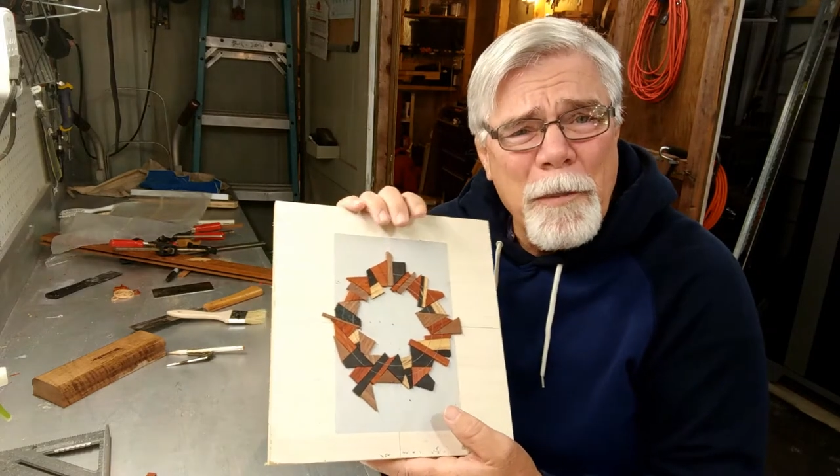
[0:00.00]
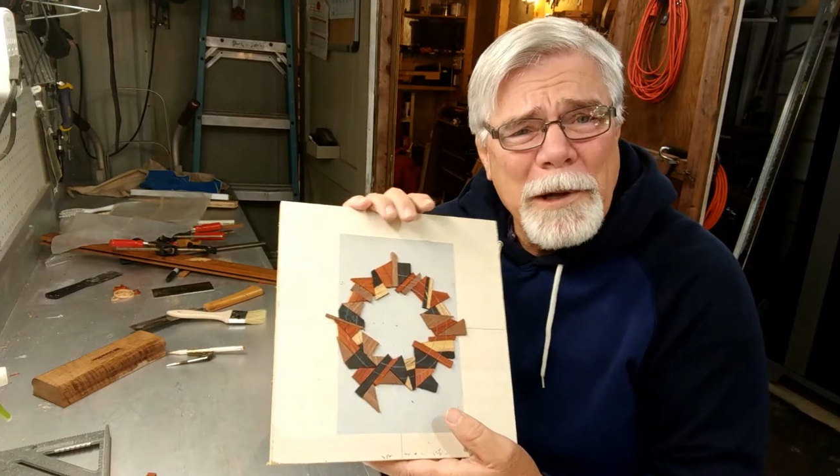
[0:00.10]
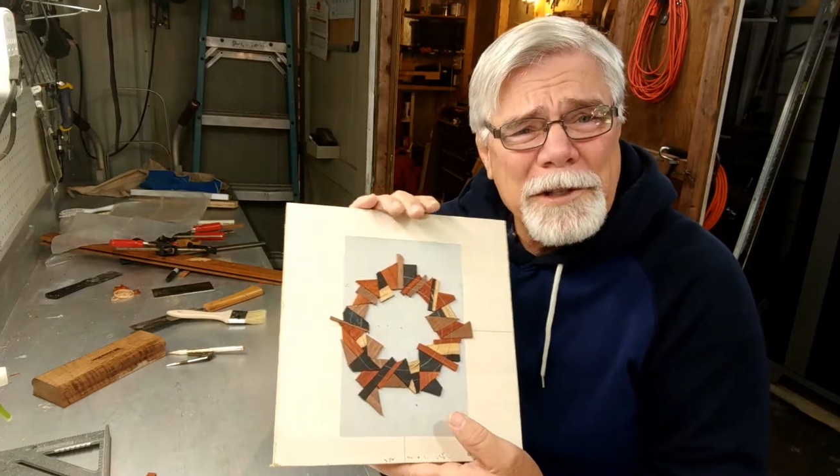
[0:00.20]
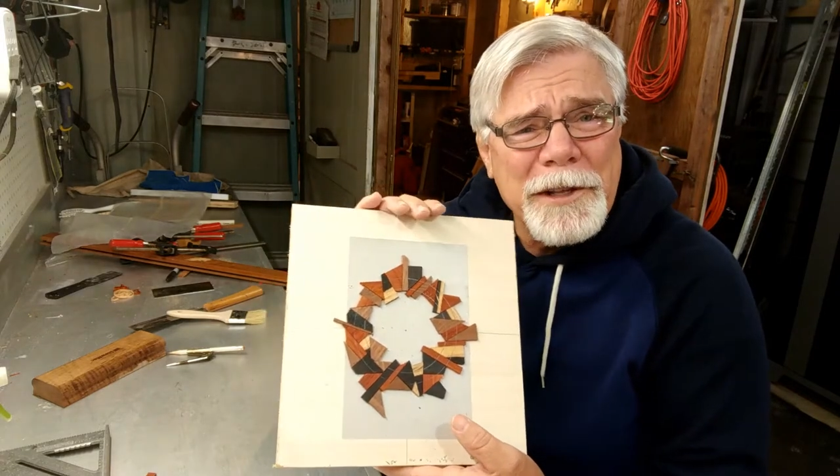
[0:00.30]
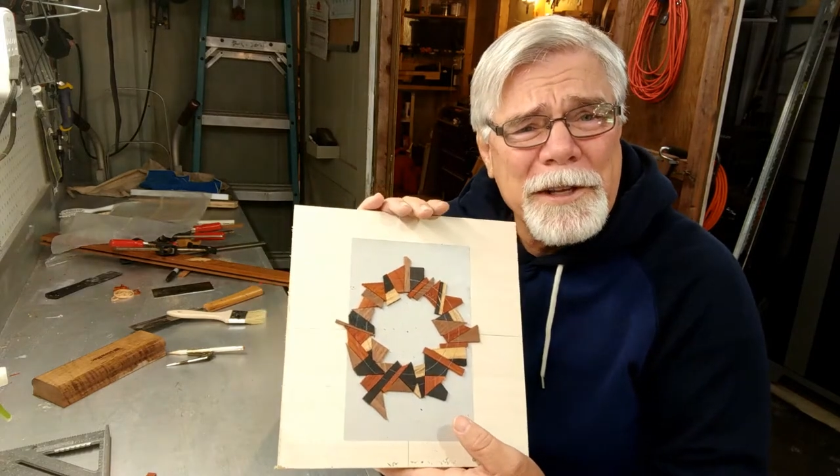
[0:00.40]

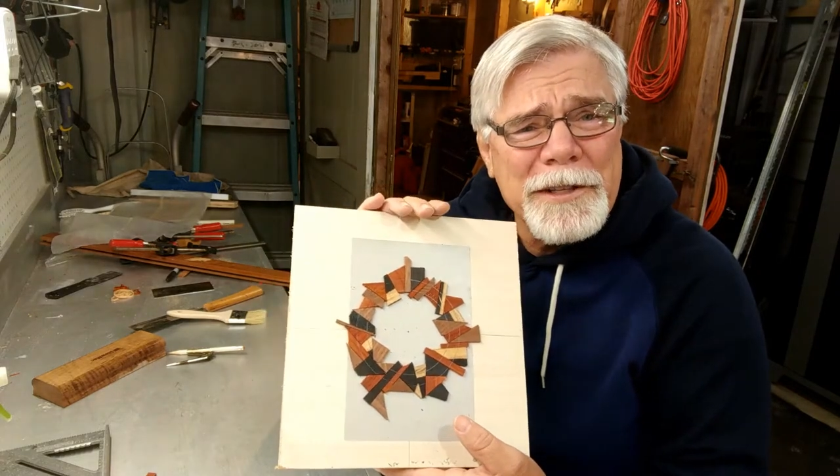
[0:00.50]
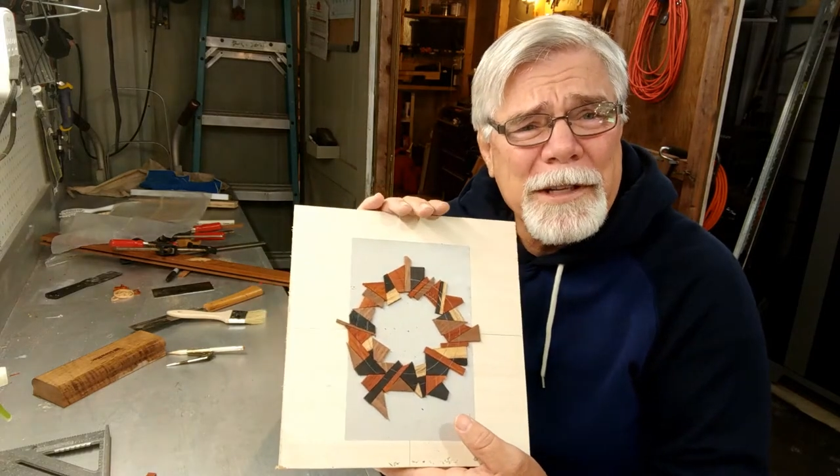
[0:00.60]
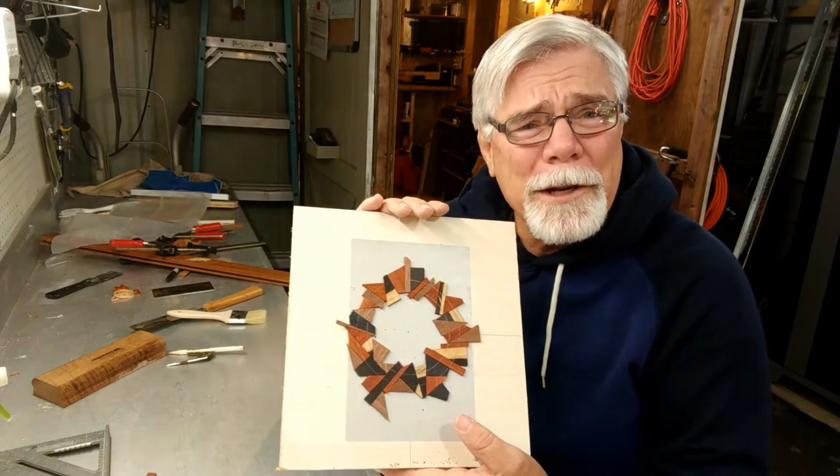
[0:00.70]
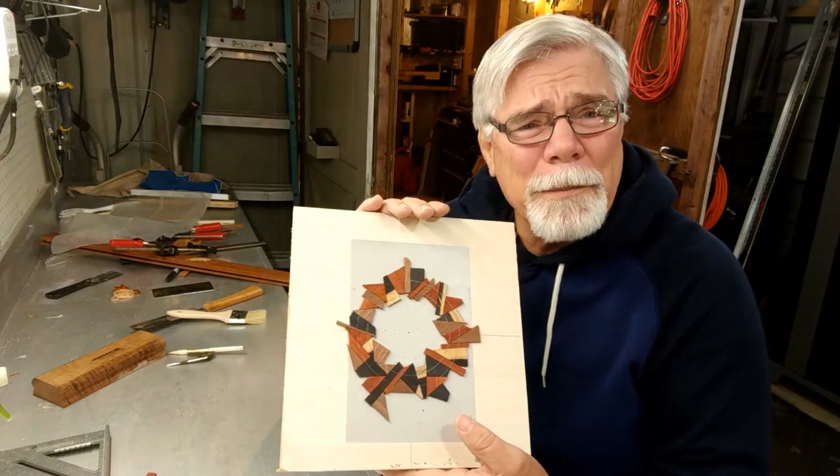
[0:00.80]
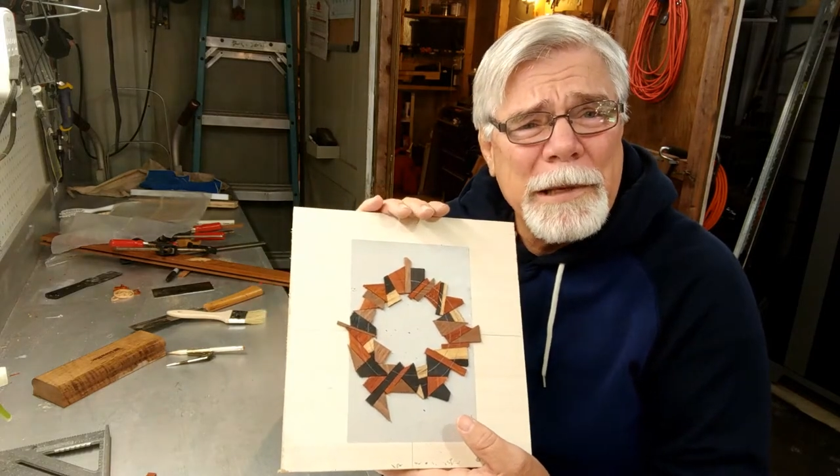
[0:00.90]
bunch of these
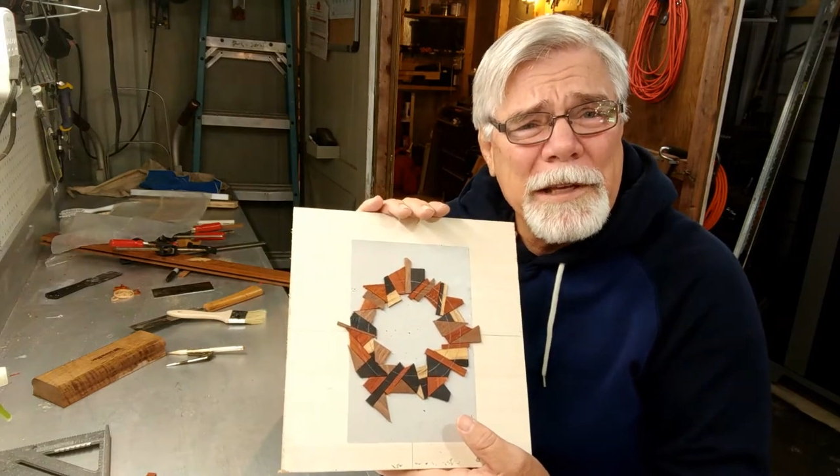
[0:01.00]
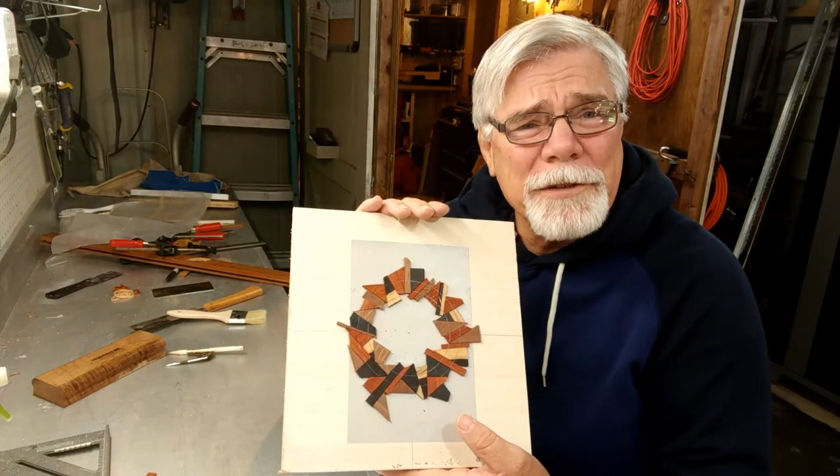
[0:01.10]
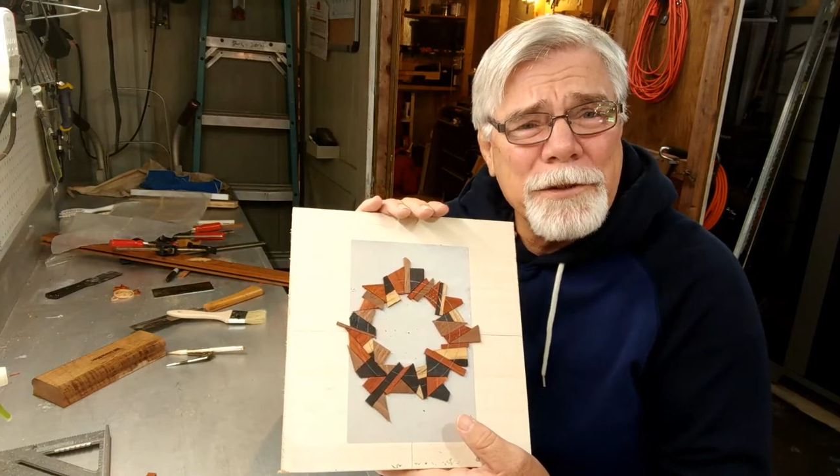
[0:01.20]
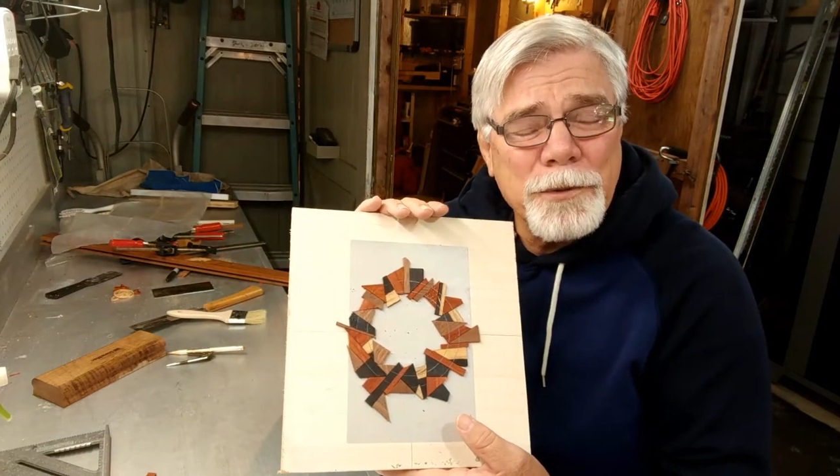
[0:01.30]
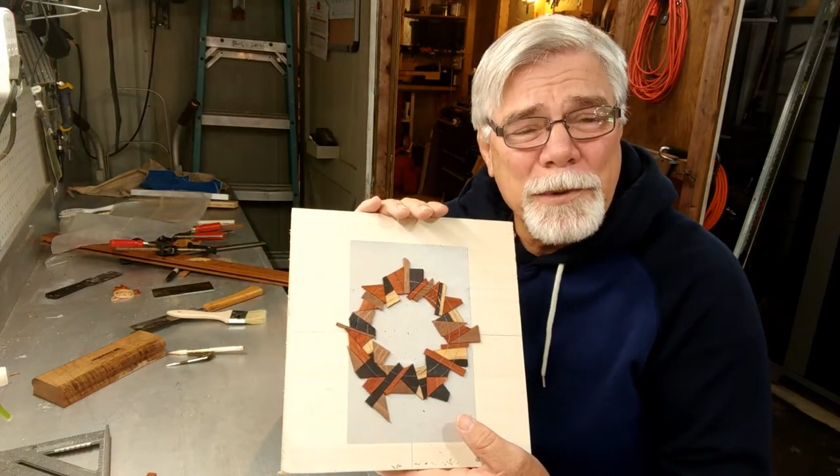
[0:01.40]
little
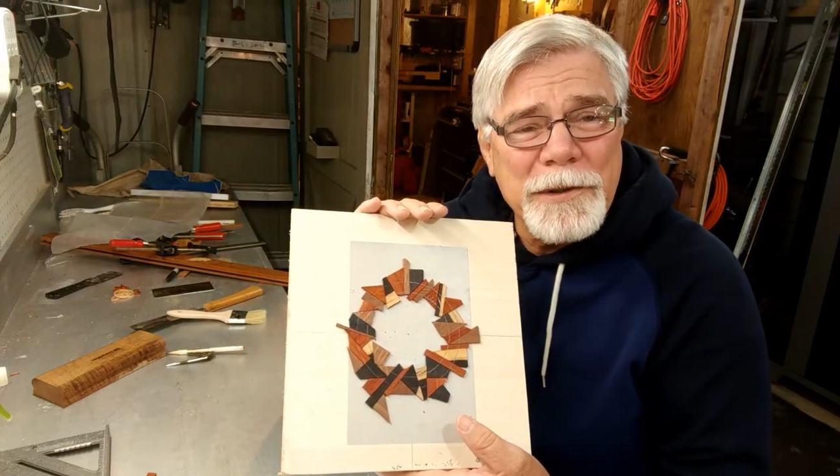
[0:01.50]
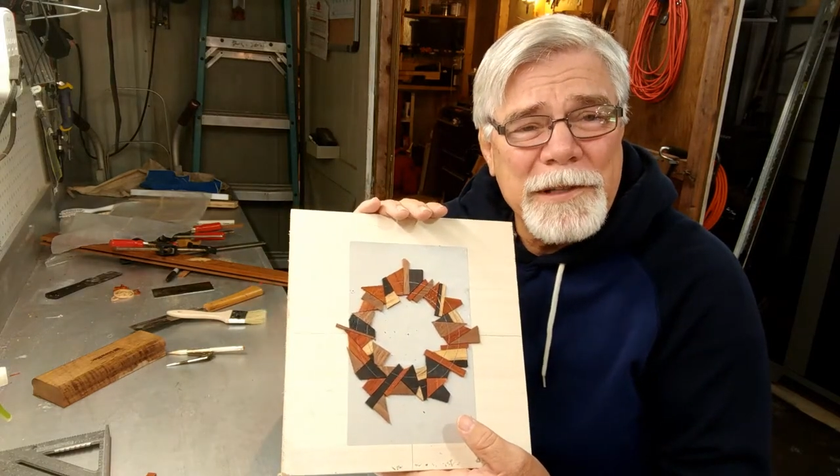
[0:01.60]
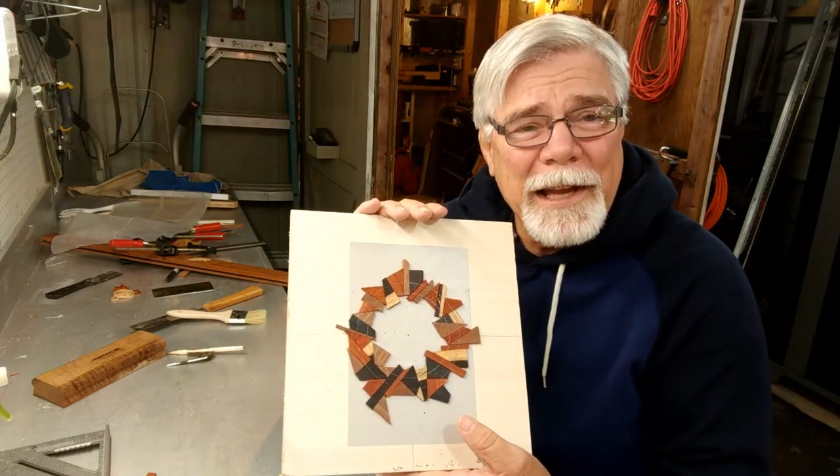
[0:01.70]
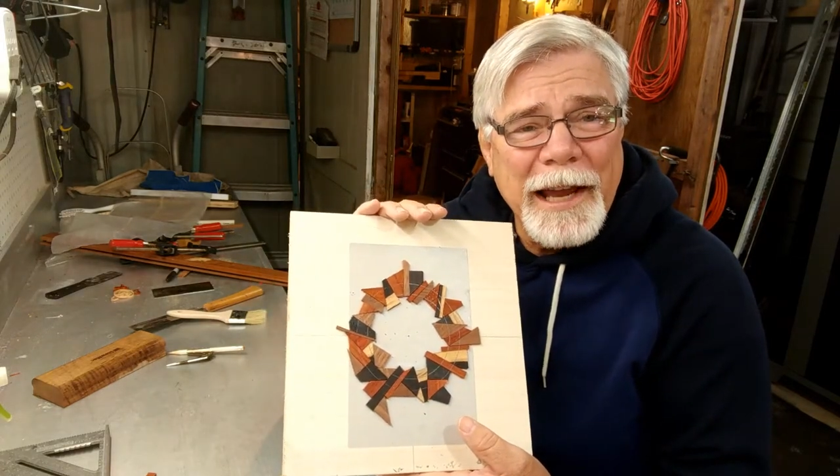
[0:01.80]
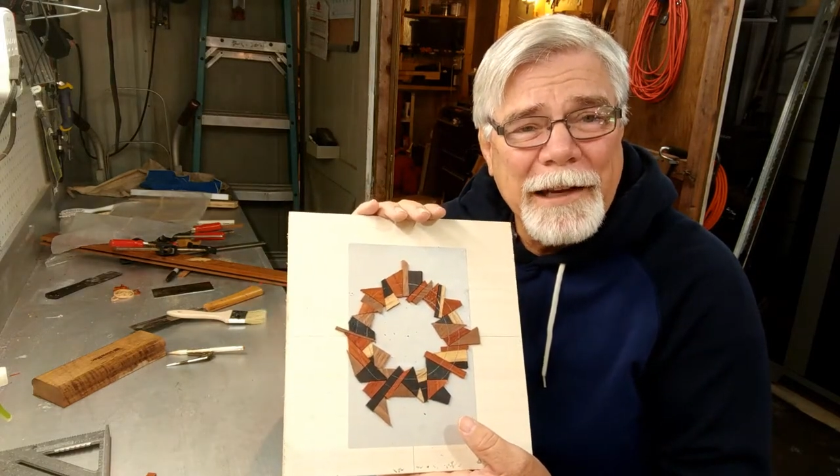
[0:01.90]
pieces real
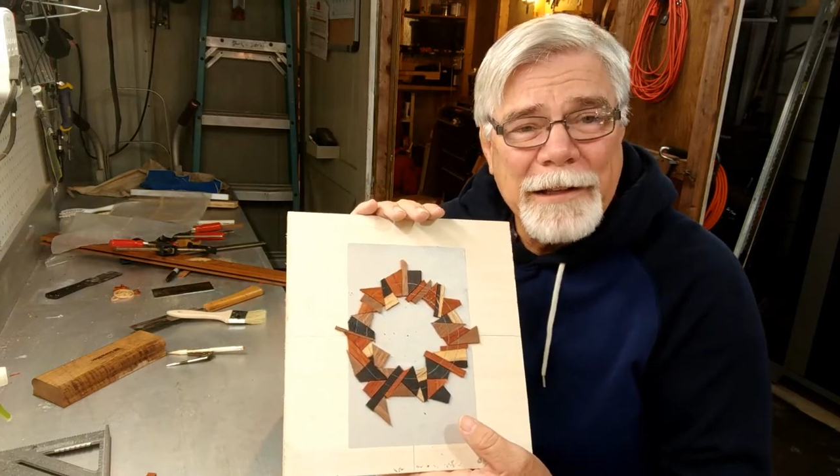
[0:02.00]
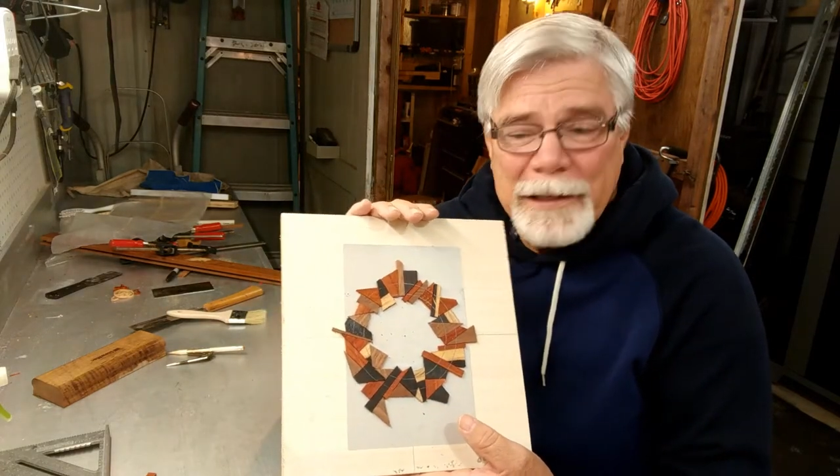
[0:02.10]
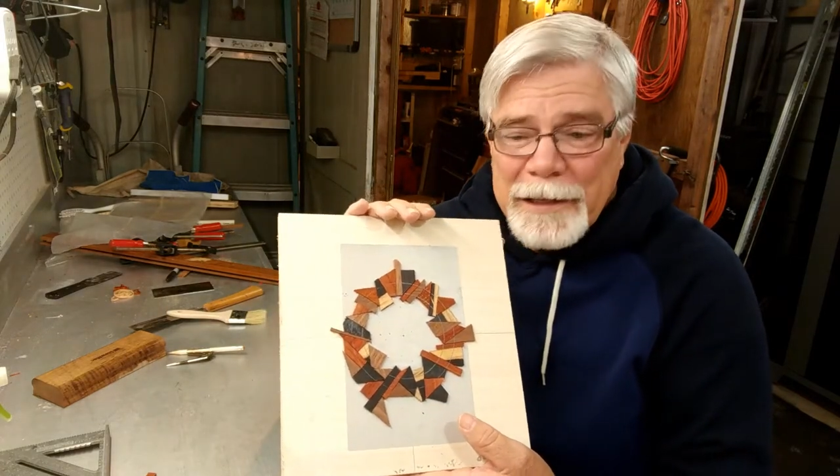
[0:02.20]
tight.